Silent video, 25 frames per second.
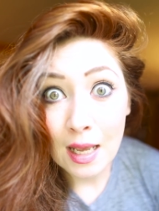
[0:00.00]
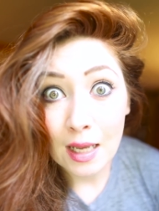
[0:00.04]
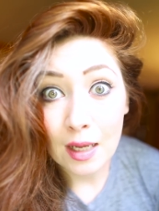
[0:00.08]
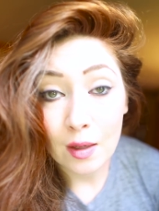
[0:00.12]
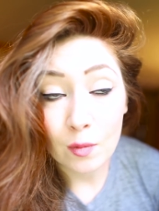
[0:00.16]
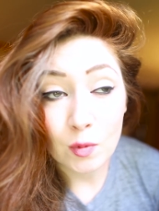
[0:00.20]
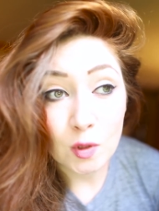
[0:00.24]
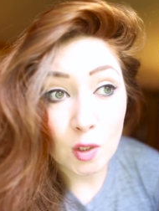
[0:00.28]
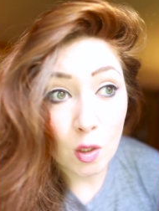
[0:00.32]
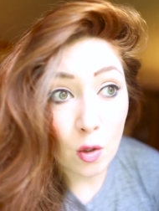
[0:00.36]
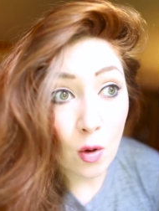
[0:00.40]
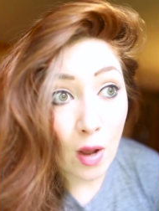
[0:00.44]

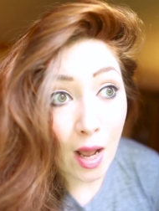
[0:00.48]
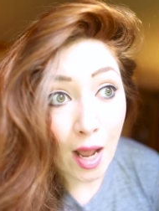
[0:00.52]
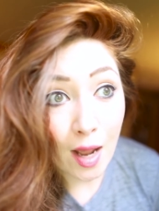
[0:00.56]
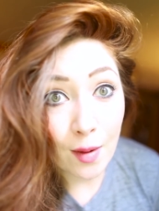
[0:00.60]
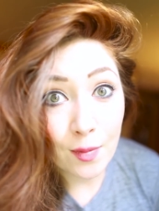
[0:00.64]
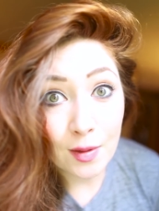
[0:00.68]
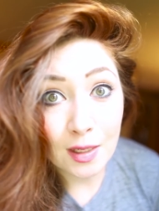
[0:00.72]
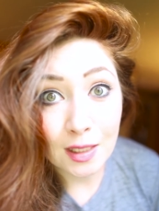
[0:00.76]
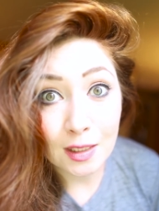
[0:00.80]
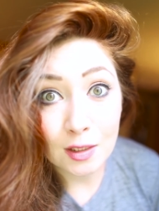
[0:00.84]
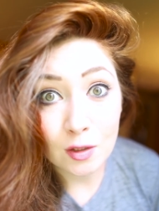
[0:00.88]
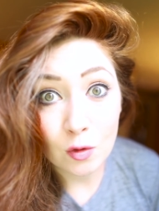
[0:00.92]
It was all
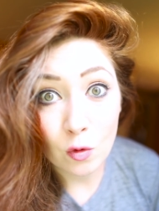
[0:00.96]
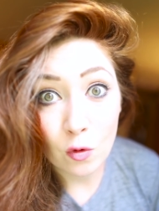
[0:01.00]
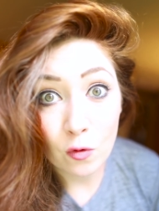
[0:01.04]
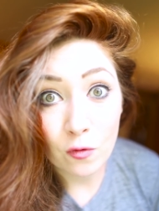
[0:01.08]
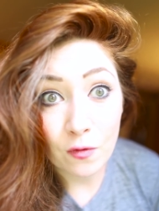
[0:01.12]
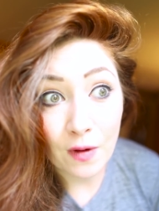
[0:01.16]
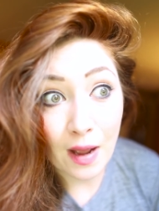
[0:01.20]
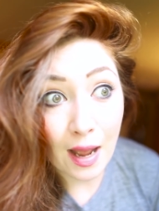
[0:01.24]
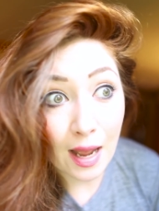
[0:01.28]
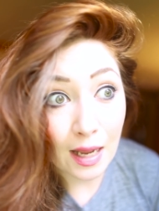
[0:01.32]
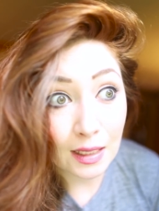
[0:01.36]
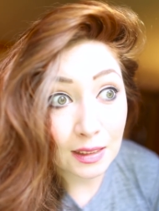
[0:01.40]
happening so
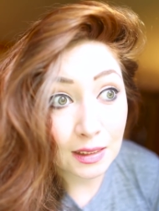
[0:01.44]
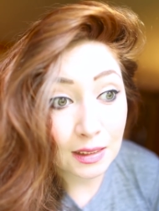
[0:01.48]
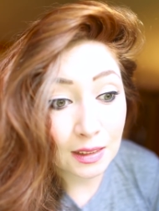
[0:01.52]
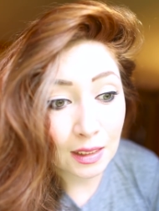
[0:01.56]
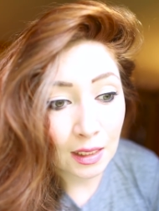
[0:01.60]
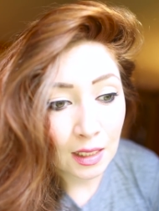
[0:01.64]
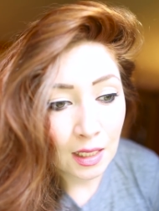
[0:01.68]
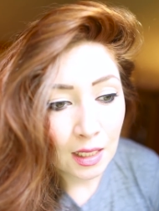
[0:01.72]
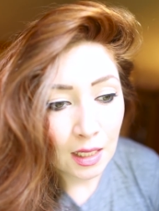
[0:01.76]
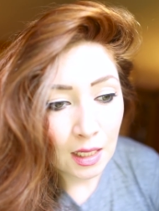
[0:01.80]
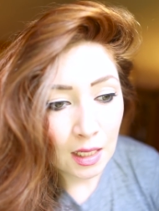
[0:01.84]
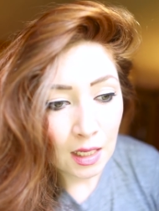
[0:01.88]

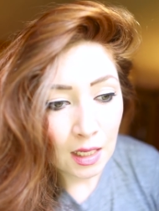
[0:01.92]
fast.